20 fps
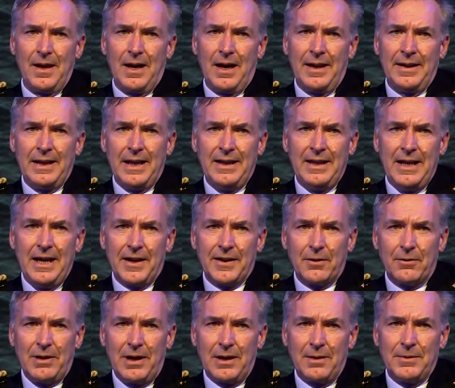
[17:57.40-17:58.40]
And then the
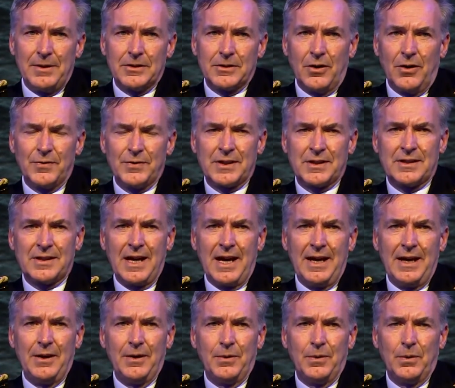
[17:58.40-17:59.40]
other element of
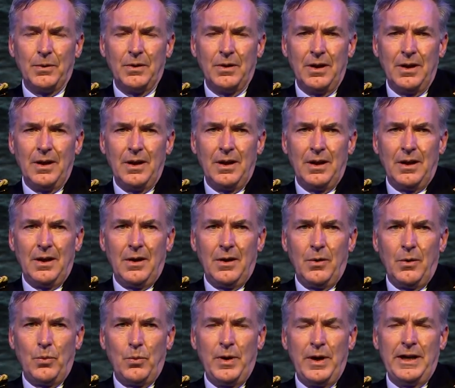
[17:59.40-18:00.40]
scale,
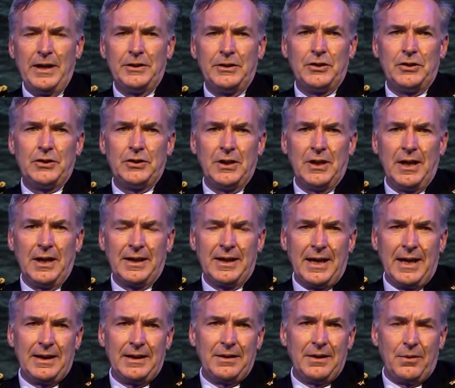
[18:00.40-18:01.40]
which
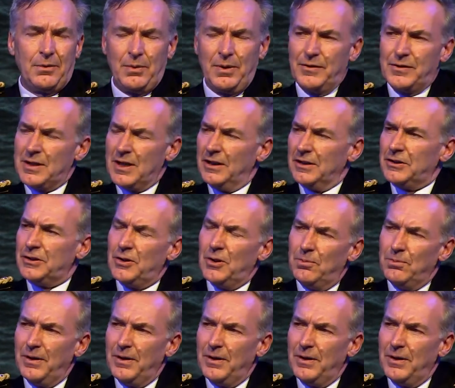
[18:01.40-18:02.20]
again we've touched on